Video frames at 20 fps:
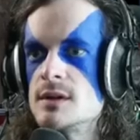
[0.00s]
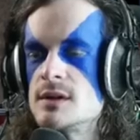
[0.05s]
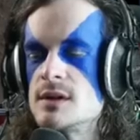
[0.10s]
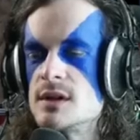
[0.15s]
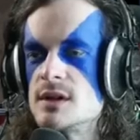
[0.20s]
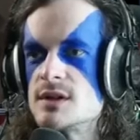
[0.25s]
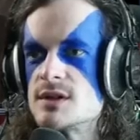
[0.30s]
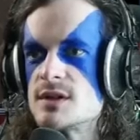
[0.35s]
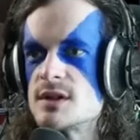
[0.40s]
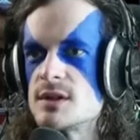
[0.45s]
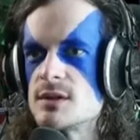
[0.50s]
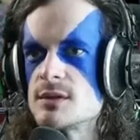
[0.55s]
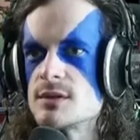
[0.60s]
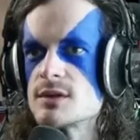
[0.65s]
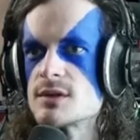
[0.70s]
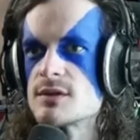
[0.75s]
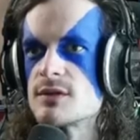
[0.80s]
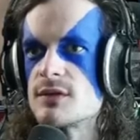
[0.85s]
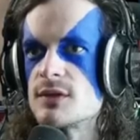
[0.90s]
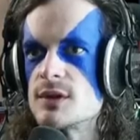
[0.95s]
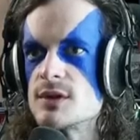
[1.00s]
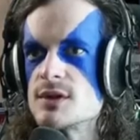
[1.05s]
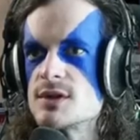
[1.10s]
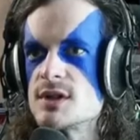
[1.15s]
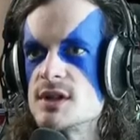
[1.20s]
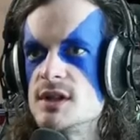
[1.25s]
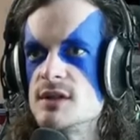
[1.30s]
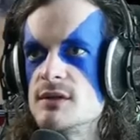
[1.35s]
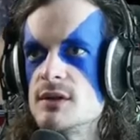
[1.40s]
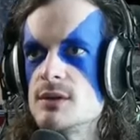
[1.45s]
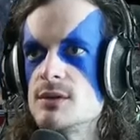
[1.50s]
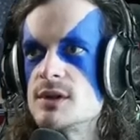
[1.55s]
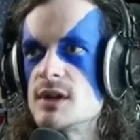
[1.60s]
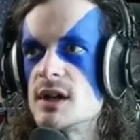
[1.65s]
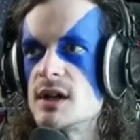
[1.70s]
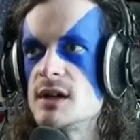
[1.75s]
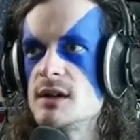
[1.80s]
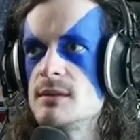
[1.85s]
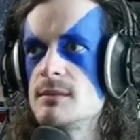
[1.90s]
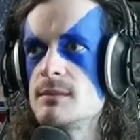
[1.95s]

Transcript: Serral's first Evo die?